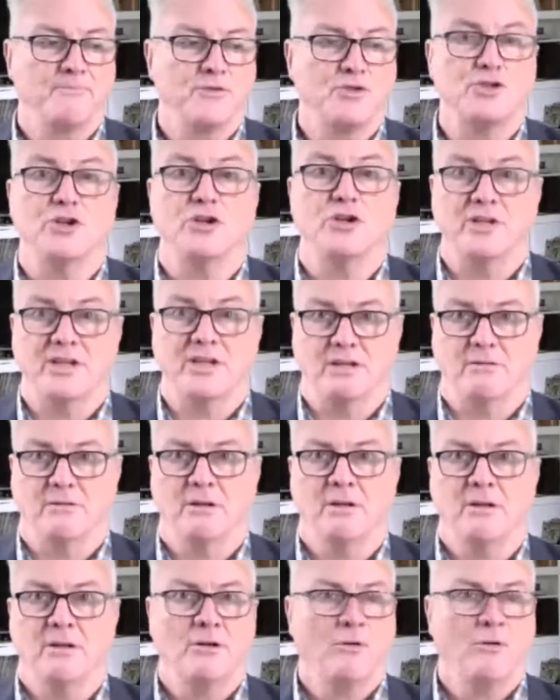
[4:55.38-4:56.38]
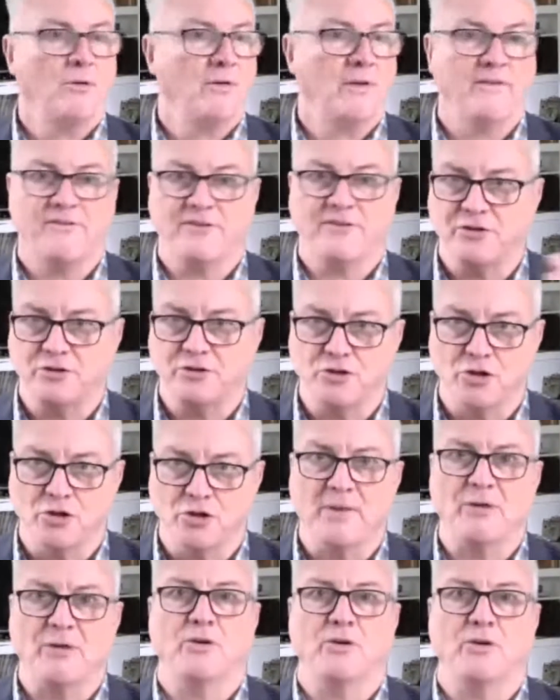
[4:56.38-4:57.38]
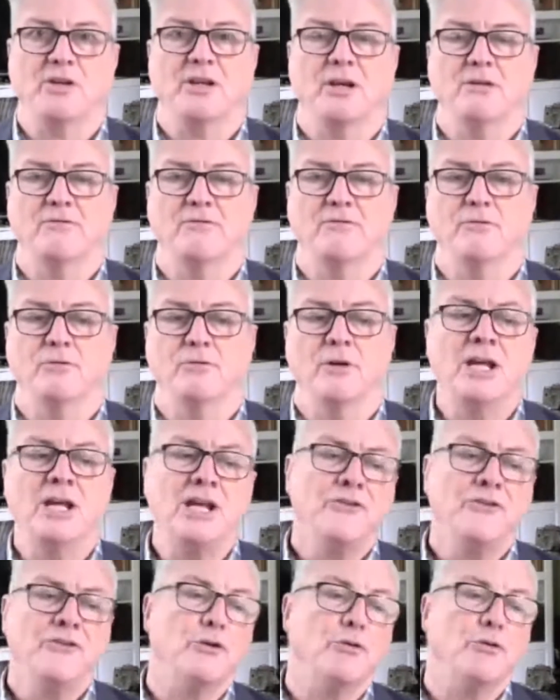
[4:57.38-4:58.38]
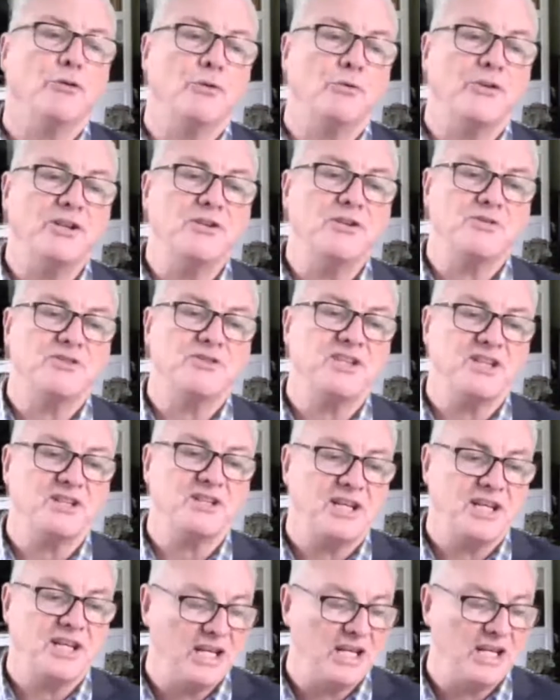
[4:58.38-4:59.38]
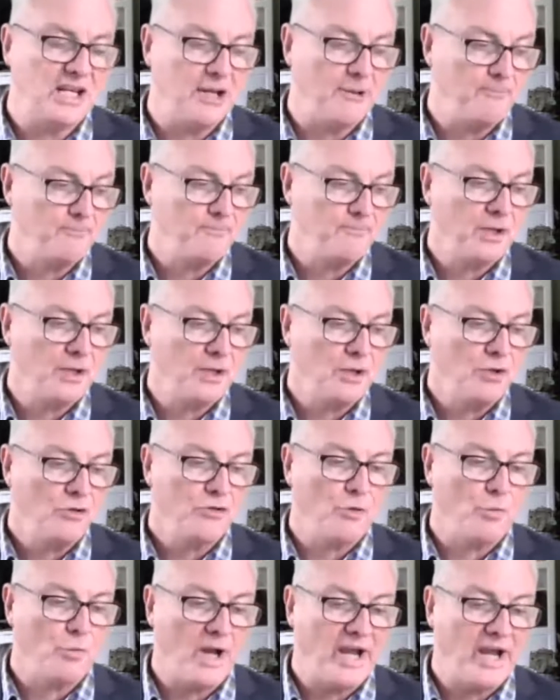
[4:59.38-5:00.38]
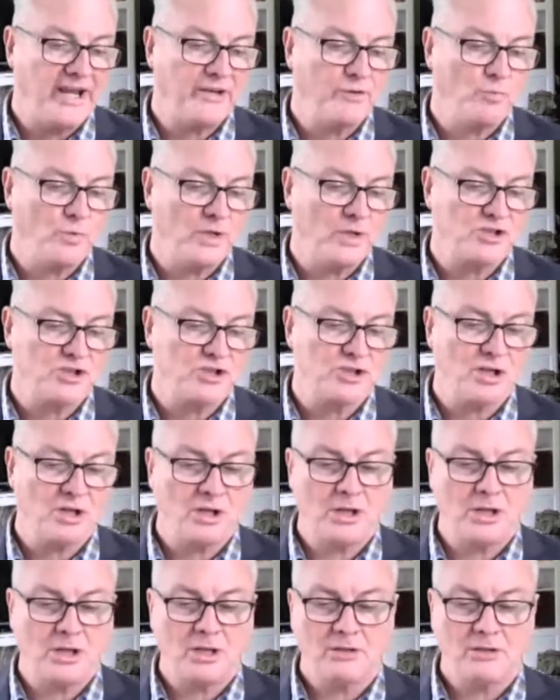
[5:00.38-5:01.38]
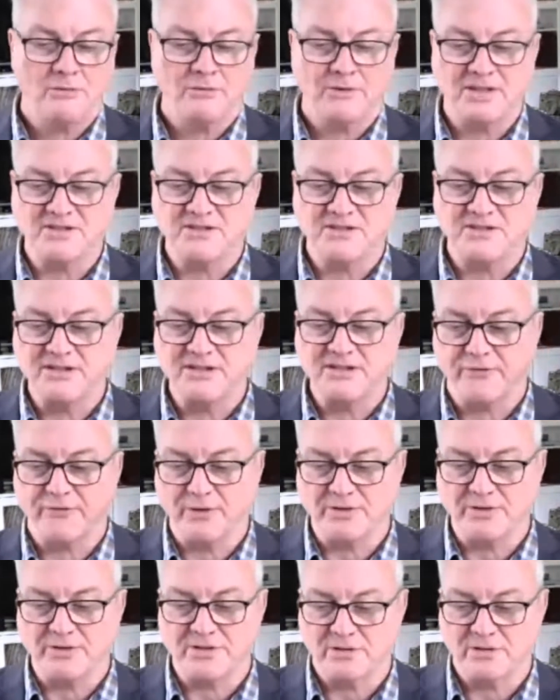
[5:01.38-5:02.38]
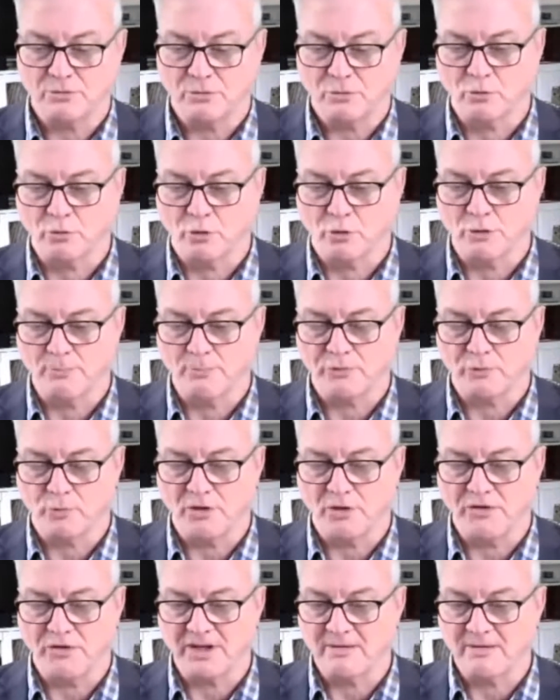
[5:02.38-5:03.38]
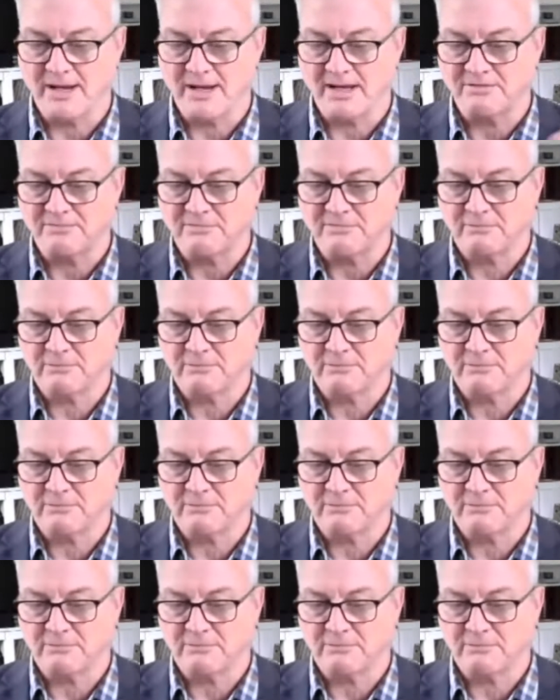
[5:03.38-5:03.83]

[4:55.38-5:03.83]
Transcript: journey, if it's a job they want to go for. So it was interesting to hear the way in which these different groups were thinking about